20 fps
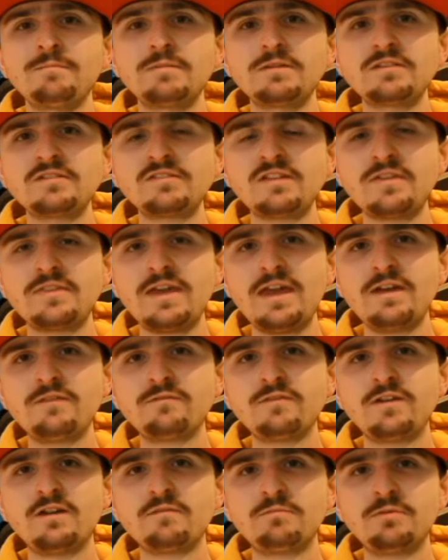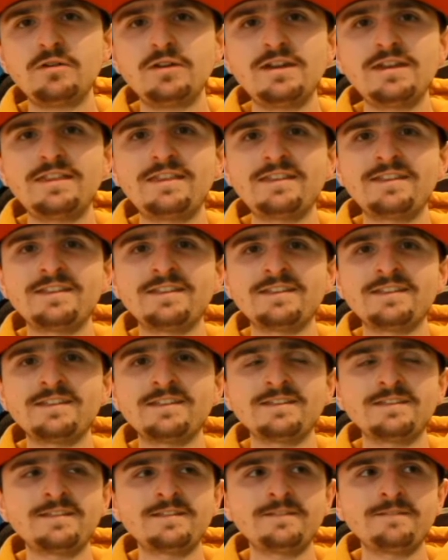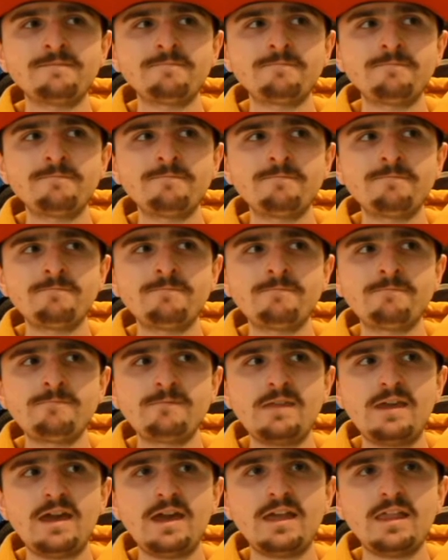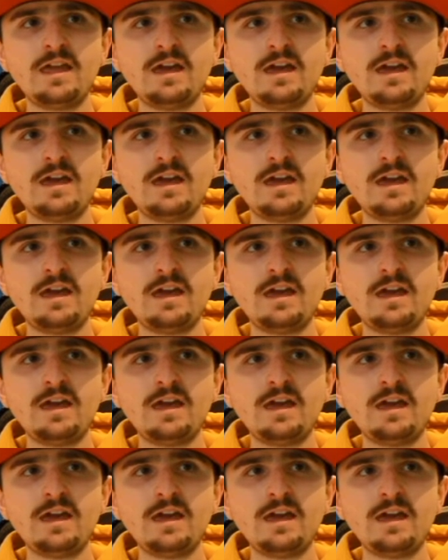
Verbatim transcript: but just like the effort I've put in, and